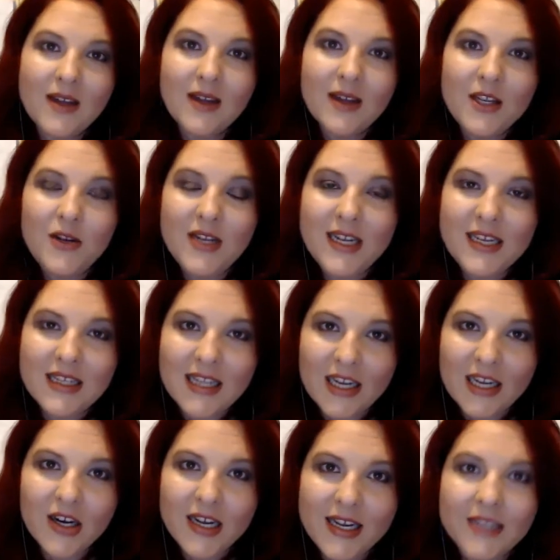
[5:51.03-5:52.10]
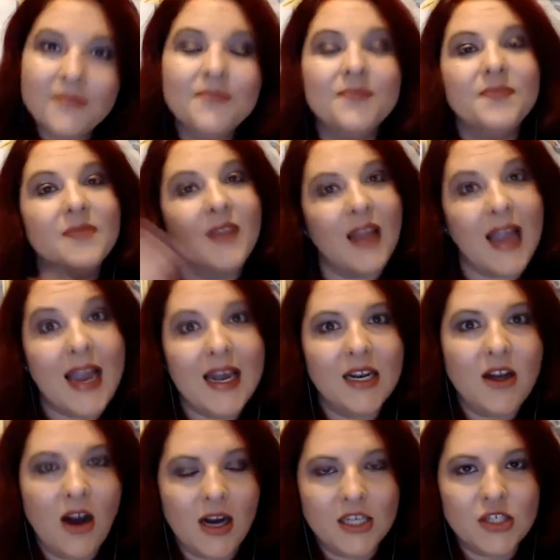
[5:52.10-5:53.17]
You need clarity and
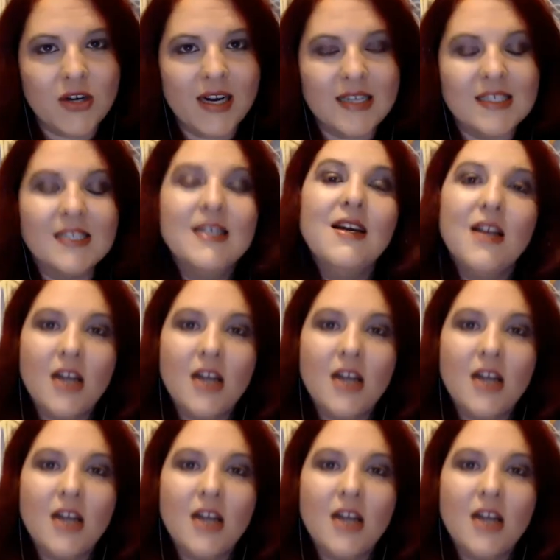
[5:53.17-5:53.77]
contrast.